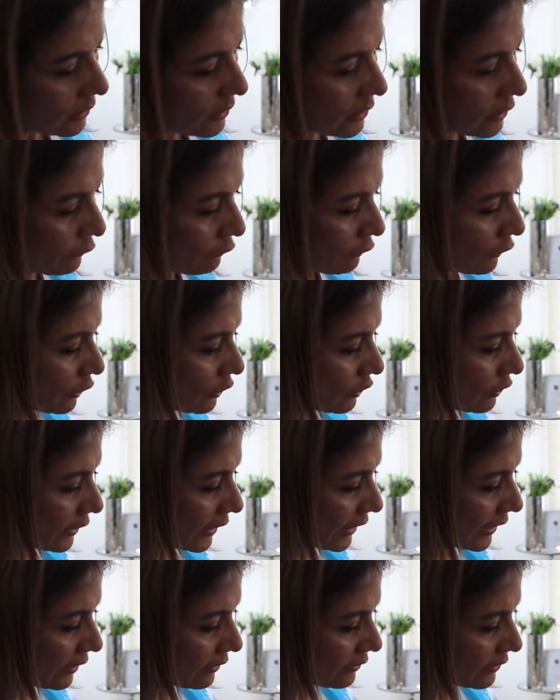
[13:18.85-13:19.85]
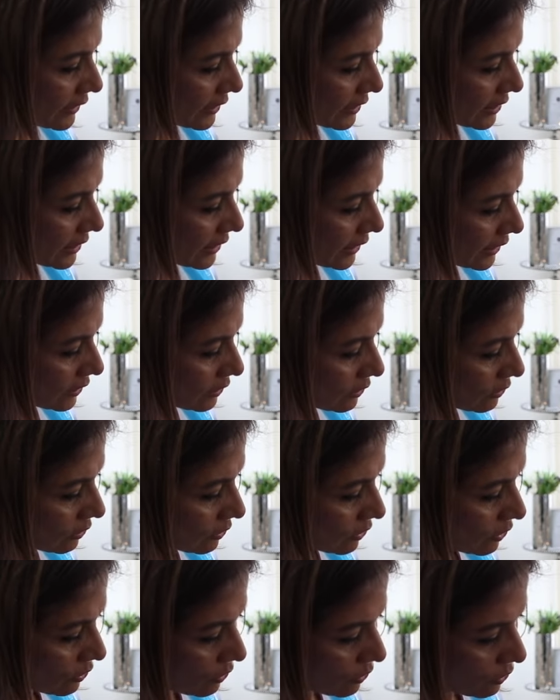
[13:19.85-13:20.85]
difficult areas like the
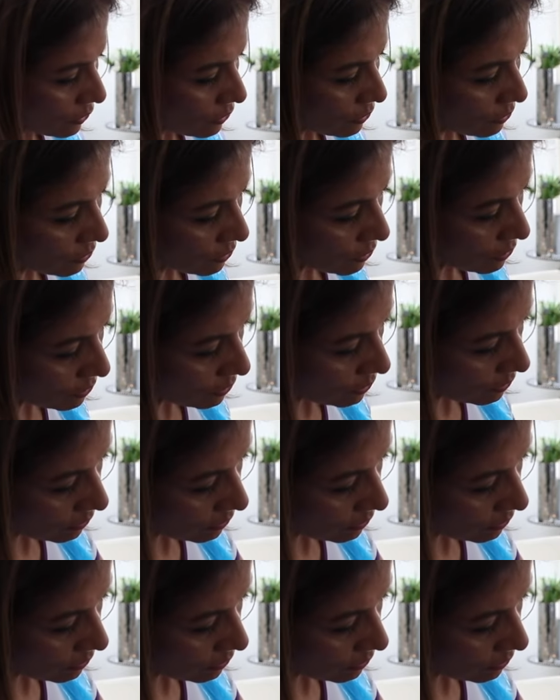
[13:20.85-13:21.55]
nostrils.